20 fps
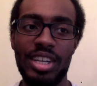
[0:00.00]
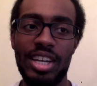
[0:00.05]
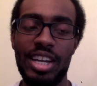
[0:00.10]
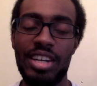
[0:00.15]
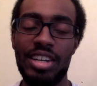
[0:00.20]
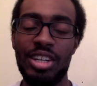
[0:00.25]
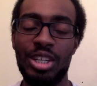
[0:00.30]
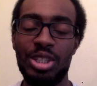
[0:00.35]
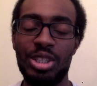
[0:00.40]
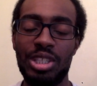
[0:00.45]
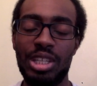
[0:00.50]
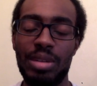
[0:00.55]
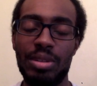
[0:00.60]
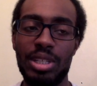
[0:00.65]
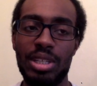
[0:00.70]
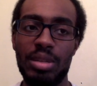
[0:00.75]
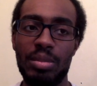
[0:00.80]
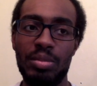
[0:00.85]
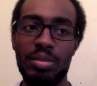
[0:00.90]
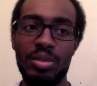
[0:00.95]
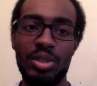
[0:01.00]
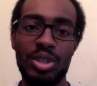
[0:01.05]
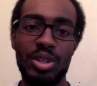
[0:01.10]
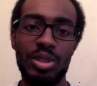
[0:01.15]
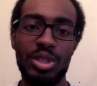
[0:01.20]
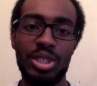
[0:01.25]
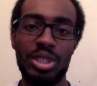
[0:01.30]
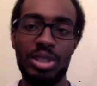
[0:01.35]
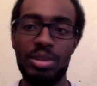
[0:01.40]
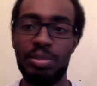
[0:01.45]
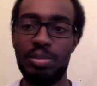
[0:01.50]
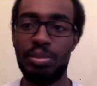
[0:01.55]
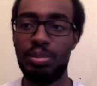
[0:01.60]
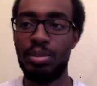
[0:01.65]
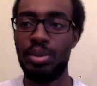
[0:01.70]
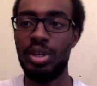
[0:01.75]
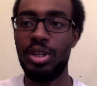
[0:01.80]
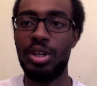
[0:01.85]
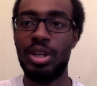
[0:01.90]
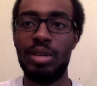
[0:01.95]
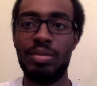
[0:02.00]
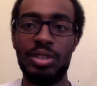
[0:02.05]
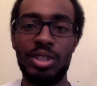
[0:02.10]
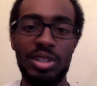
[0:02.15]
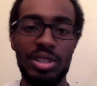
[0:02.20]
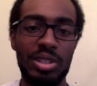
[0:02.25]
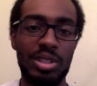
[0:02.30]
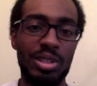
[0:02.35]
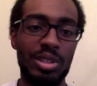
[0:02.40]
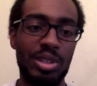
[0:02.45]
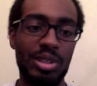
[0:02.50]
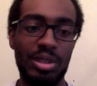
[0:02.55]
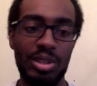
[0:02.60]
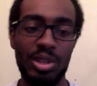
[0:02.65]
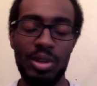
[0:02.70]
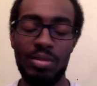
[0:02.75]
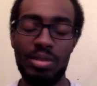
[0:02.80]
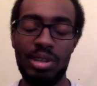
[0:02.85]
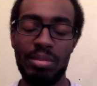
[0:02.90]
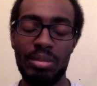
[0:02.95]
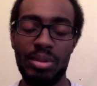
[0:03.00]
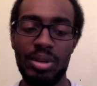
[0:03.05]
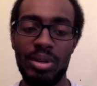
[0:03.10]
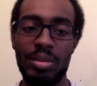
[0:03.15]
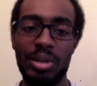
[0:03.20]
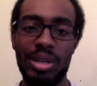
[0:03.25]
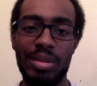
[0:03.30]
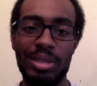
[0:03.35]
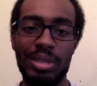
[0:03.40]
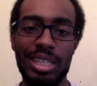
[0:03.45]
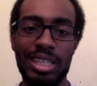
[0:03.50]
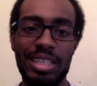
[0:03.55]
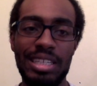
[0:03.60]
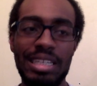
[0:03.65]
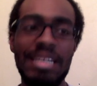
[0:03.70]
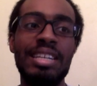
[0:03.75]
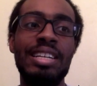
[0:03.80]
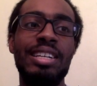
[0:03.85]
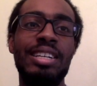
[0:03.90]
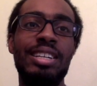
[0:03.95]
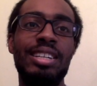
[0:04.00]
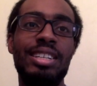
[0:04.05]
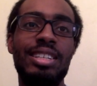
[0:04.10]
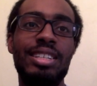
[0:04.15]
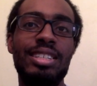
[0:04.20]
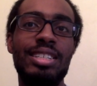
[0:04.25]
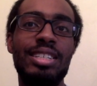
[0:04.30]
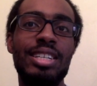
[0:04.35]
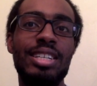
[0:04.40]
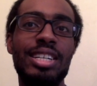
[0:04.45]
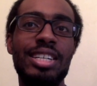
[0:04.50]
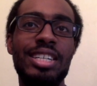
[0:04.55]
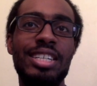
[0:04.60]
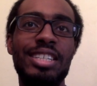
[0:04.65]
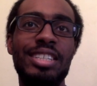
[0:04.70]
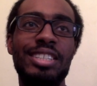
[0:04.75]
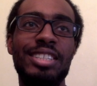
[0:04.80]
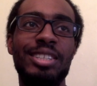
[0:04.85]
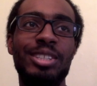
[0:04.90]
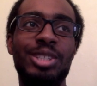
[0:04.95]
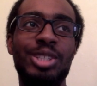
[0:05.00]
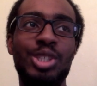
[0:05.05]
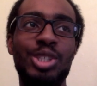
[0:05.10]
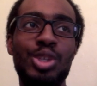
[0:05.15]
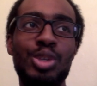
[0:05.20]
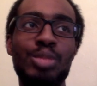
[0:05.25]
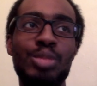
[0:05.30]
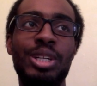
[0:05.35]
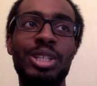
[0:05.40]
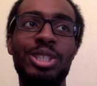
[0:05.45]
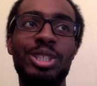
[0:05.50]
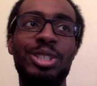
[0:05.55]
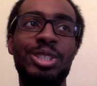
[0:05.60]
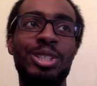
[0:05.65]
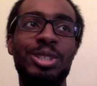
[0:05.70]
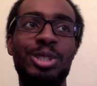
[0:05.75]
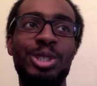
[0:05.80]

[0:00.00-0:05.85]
and initially I was going to just put it off till November, but I was like, nah, there's too much